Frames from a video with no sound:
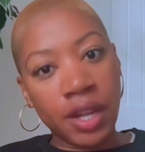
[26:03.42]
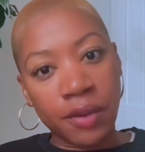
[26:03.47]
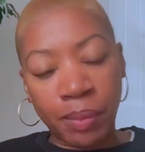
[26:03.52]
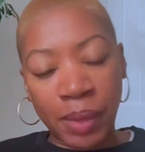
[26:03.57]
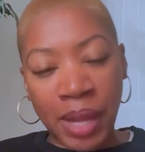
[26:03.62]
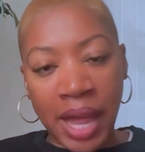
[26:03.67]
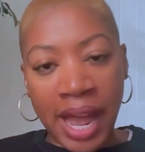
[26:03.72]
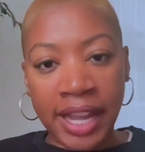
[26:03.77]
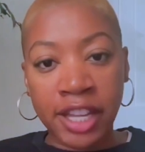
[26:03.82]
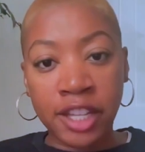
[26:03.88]
of
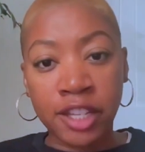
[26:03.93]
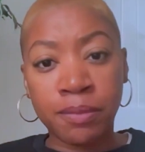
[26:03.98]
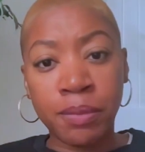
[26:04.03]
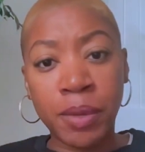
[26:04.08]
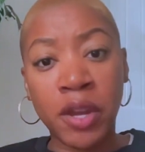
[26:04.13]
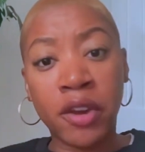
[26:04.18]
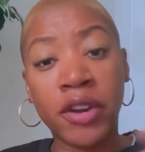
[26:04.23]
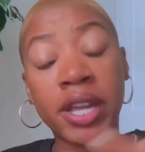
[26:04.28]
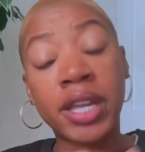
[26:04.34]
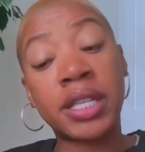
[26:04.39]
Black
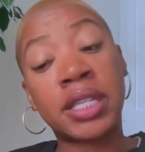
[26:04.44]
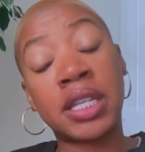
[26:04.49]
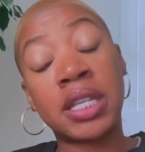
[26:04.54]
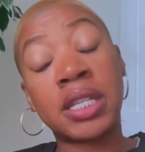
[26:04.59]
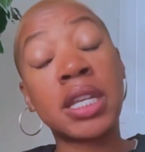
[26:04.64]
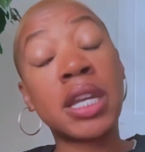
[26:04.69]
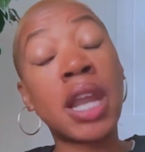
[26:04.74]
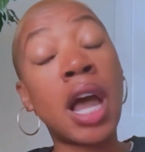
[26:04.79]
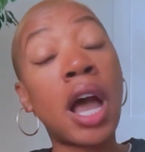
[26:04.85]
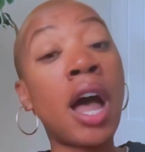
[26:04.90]

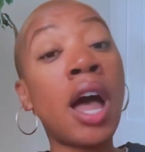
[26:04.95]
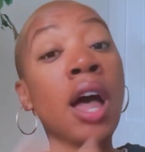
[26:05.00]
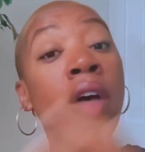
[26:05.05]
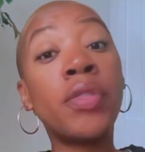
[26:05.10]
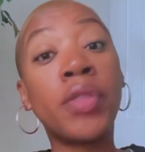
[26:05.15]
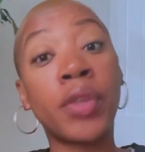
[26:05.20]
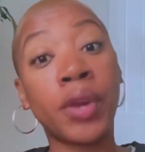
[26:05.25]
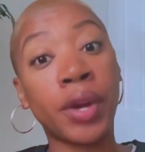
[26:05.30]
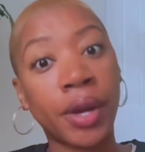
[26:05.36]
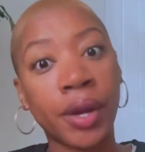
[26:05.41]
experiences and
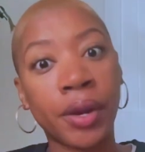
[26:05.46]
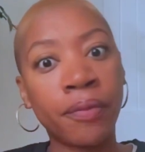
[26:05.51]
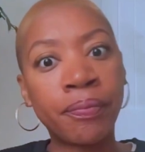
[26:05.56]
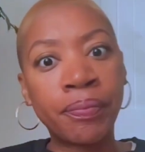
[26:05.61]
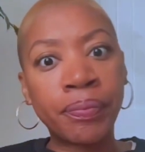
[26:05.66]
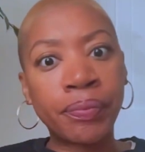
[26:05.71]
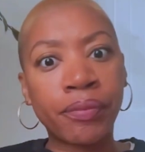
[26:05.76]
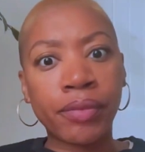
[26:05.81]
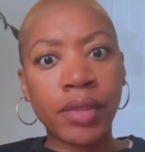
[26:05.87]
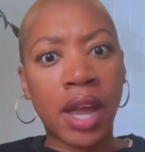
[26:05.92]
other,
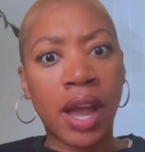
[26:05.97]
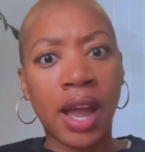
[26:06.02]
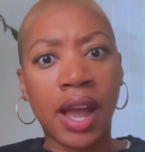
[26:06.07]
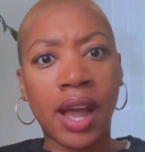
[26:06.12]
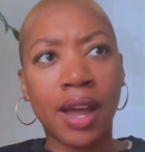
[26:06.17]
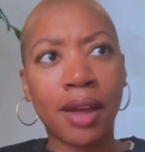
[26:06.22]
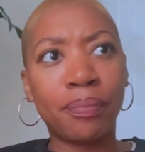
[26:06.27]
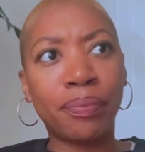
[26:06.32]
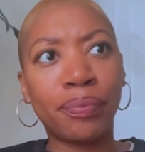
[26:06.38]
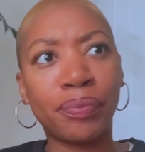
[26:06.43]

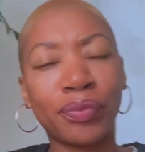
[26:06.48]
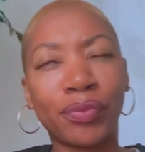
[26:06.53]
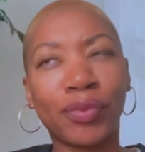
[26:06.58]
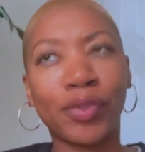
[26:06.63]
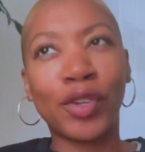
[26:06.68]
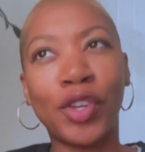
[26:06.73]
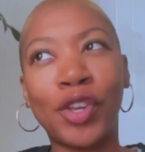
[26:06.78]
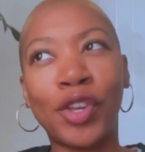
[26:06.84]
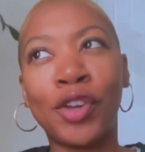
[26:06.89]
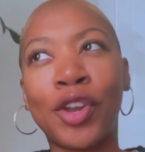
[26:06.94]
um,
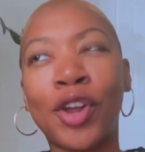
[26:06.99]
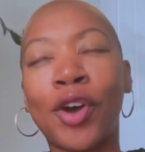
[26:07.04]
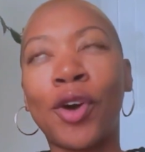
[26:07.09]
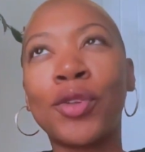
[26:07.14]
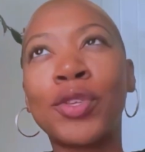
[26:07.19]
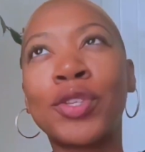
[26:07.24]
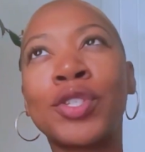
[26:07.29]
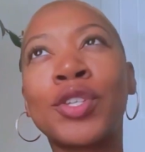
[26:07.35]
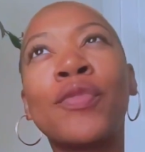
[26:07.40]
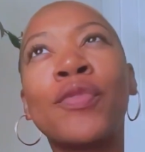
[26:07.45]
you know,
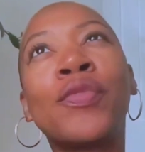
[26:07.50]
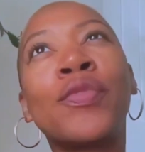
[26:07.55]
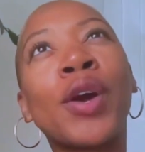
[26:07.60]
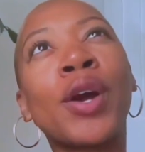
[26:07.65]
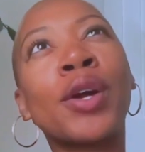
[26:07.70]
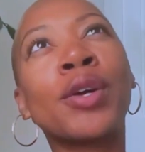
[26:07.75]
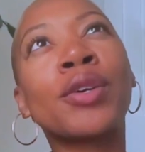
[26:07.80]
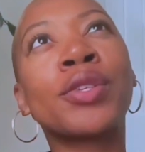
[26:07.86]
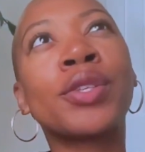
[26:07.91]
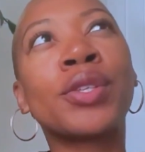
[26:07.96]

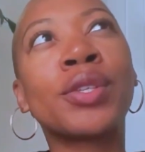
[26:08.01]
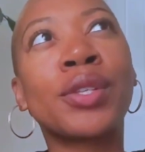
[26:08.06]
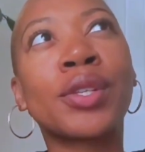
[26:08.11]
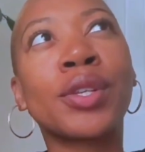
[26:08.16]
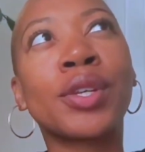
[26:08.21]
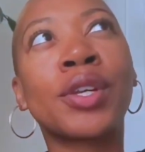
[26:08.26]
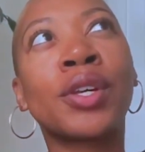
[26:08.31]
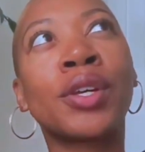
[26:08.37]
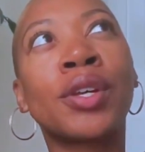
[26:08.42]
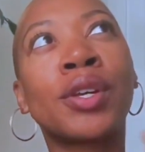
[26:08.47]
diverse
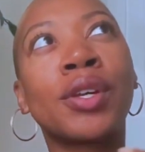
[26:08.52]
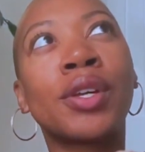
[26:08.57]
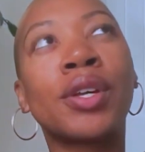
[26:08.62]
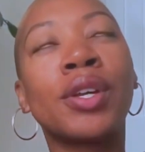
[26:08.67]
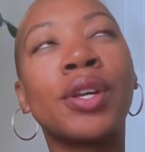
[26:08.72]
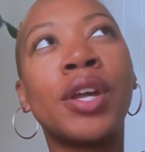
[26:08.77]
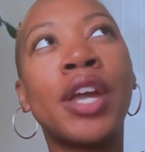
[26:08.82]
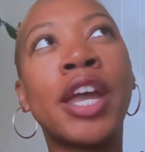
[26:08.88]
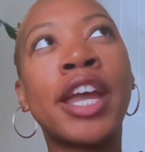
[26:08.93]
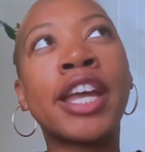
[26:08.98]

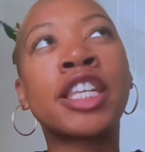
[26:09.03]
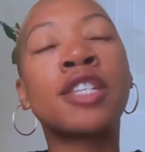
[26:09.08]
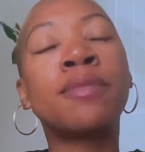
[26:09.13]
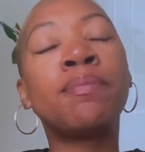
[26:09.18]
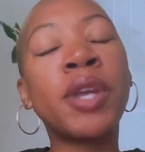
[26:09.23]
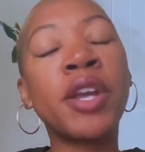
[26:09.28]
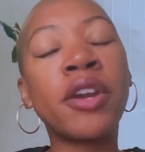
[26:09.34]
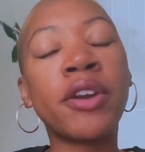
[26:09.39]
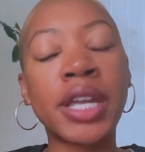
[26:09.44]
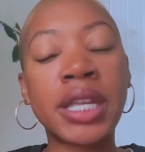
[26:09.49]

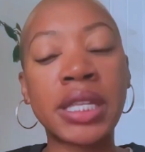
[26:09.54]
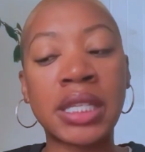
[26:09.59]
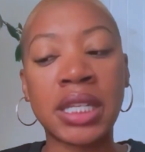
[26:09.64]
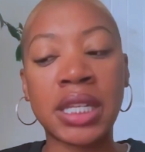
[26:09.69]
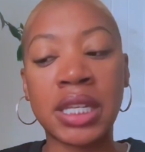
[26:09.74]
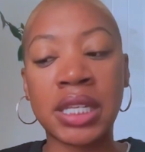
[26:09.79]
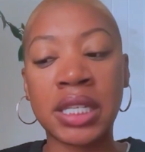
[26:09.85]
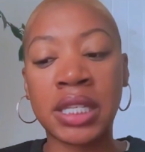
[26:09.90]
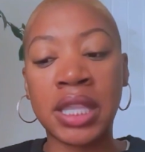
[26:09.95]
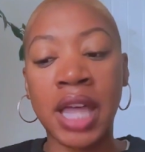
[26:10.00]

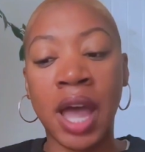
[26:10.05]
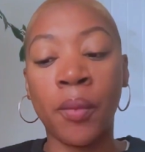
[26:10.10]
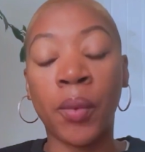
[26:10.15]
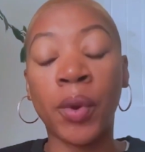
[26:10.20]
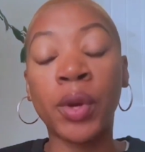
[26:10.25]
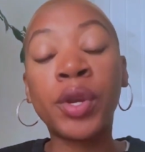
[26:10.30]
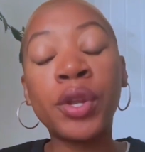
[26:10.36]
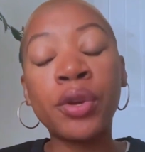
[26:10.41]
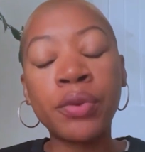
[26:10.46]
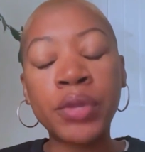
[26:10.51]
experiences that were
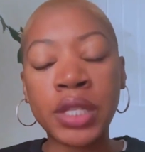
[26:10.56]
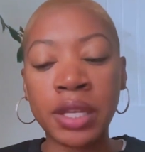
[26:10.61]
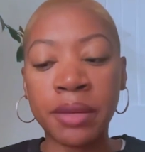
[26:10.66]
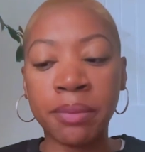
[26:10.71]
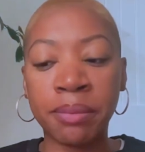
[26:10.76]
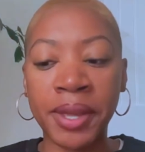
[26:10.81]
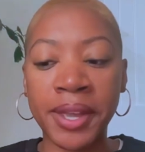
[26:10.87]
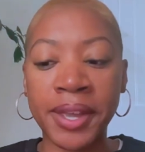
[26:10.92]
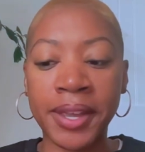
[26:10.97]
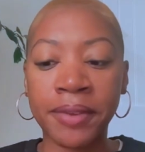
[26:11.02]
new to
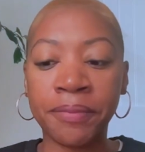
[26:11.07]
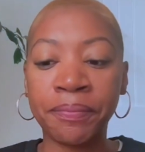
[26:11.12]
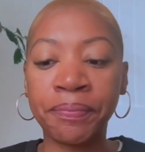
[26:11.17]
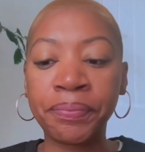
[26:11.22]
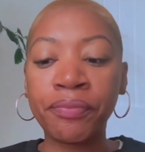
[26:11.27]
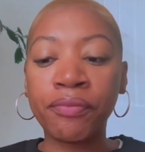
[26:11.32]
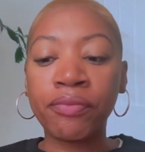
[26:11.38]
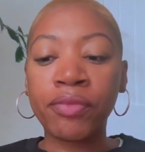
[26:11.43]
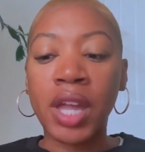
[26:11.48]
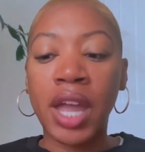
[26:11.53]
me
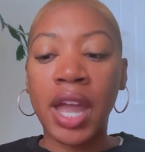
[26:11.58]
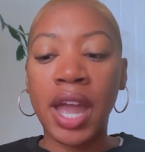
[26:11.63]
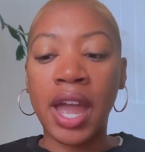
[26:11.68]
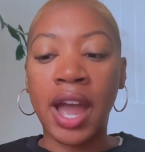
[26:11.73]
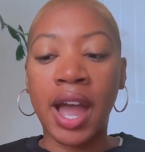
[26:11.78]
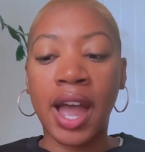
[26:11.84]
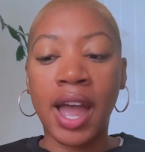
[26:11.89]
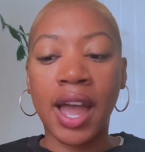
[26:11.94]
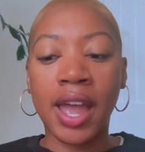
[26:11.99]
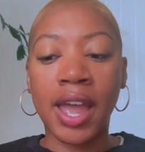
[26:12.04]

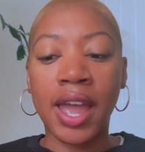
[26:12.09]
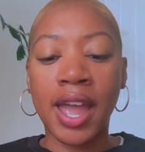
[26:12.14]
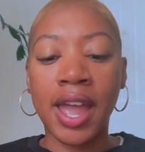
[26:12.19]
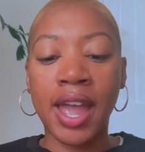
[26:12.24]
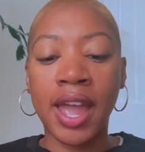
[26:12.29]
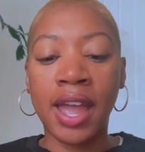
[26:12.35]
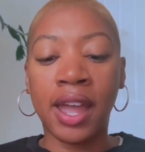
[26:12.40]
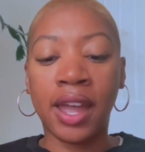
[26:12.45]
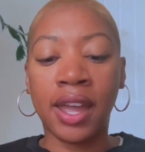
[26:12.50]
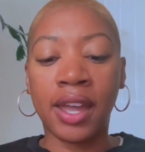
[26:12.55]
uh,
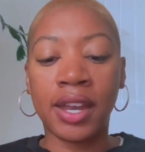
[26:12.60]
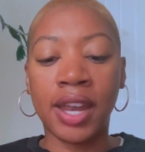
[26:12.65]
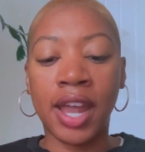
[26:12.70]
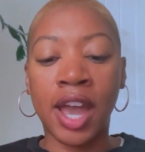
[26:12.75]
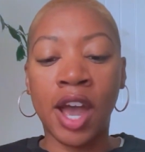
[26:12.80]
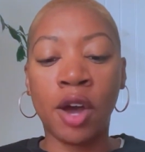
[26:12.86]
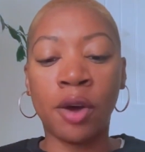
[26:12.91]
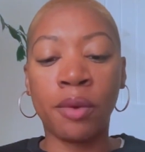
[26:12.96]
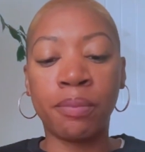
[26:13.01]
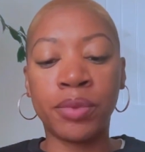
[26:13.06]
and
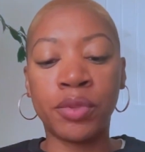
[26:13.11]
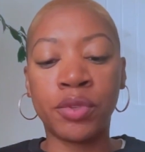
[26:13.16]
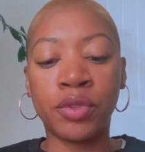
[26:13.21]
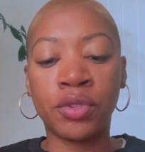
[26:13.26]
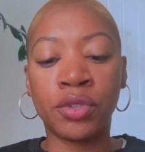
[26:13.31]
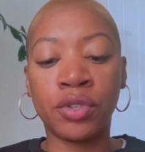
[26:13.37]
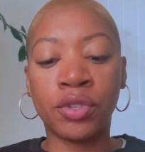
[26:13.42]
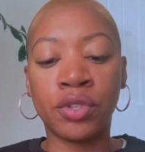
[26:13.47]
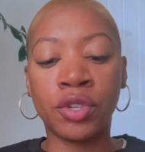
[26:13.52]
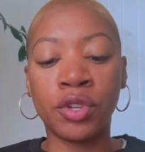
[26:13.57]
help
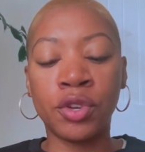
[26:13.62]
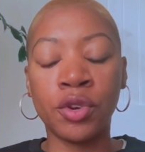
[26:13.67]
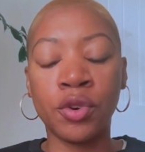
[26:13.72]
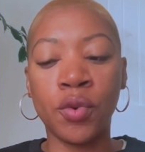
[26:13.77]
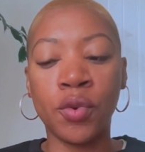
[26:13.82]
to